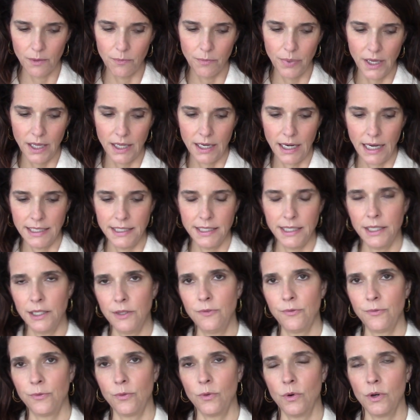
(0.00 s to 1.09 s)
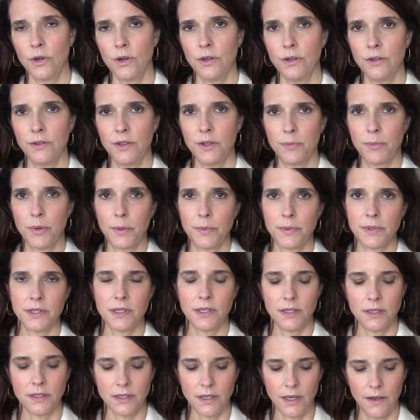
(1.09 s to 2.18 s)
but I did for the
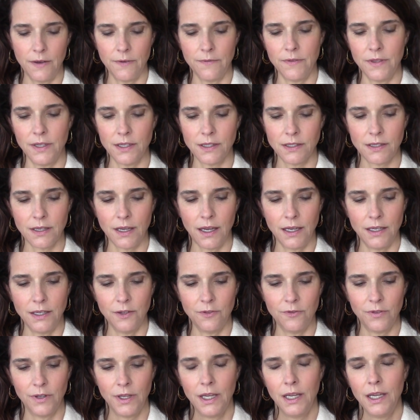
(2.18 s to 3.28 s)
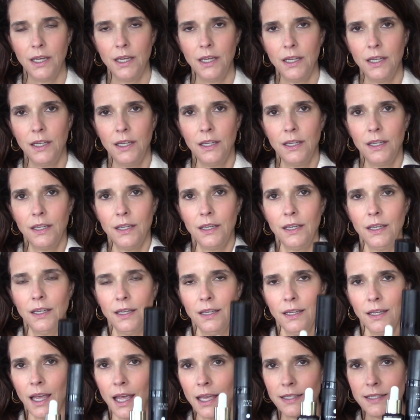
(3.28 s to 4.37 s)
purposes of this kind of
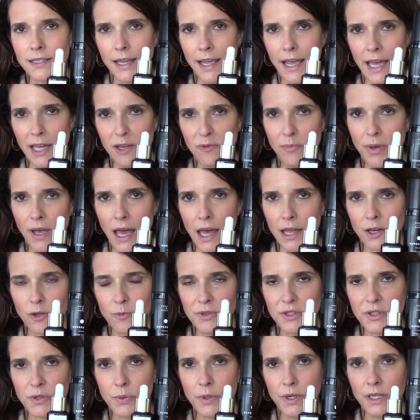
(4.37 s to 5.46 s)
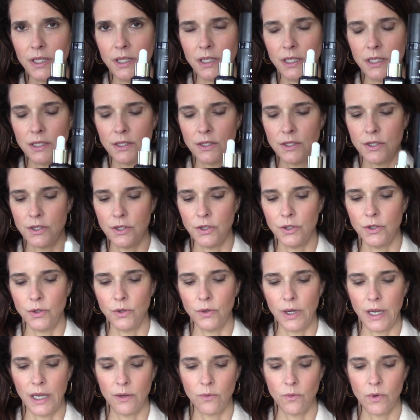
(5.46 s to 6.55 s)
head-to-head battle between these
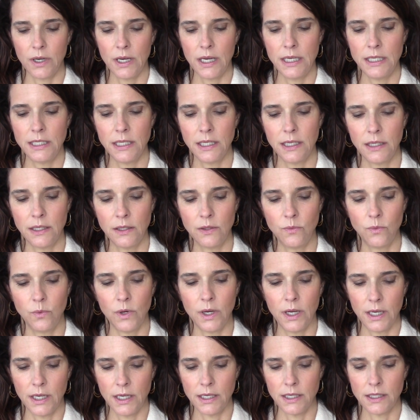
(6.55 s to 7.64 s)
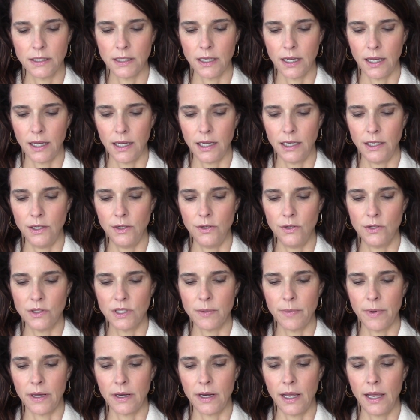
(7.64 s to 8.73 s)
two. And what I did was I used
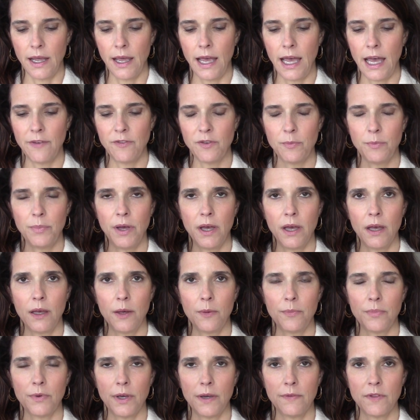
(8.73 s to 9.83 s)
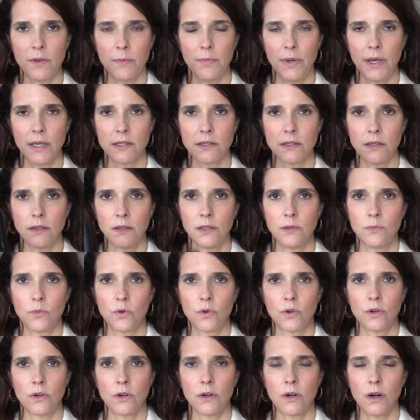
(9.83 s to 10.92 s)
about a half a pump of the pestle and
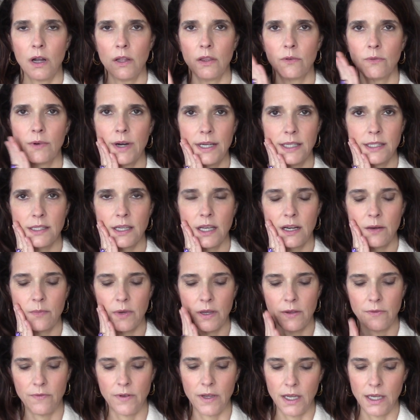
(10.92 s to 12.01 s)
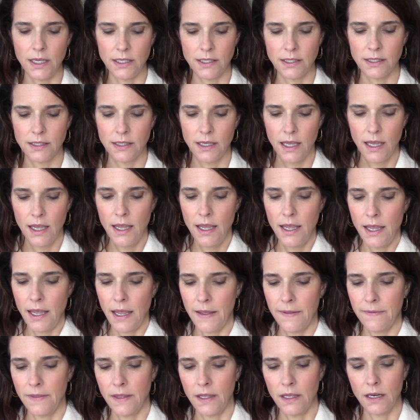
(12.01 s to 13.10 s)
mortar on the right side of my face,
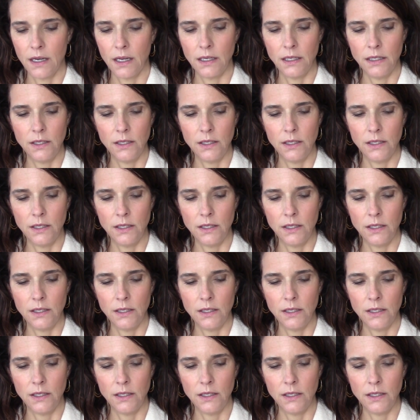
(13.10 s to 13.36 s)
and then I